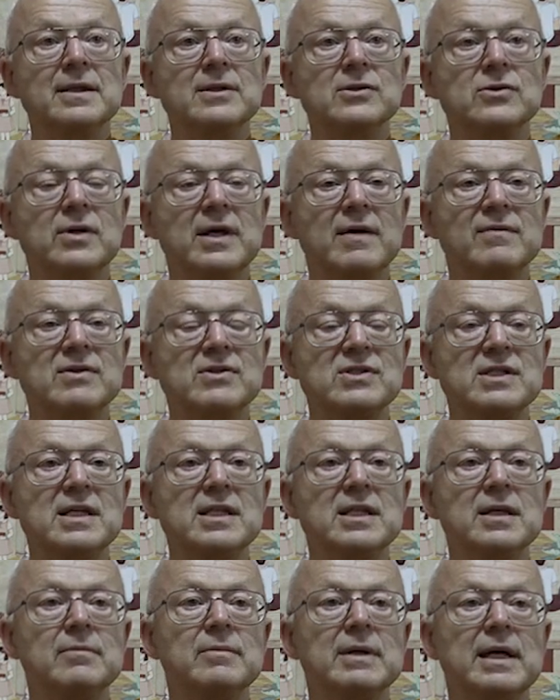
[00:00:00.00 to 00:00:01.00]
so you have to see
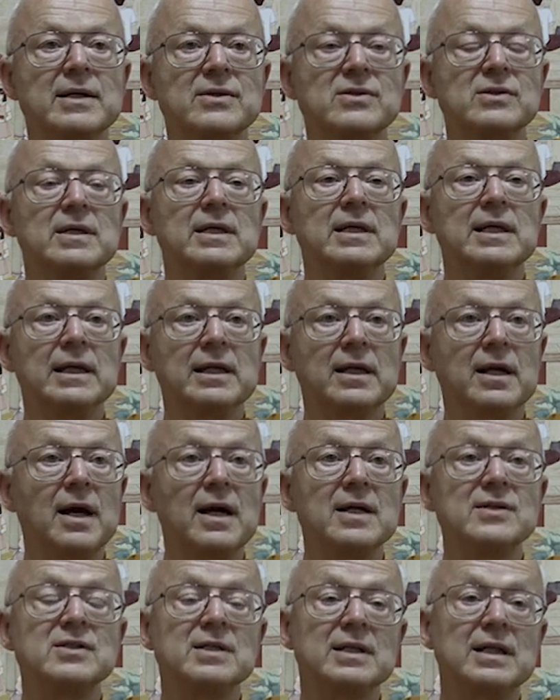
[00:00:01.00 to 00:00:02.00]
them as
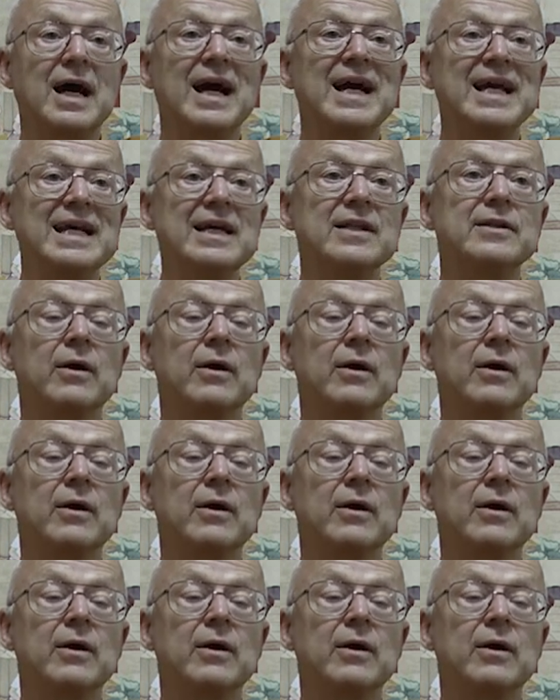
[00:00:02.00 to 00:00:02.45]
inconstant, i.e.,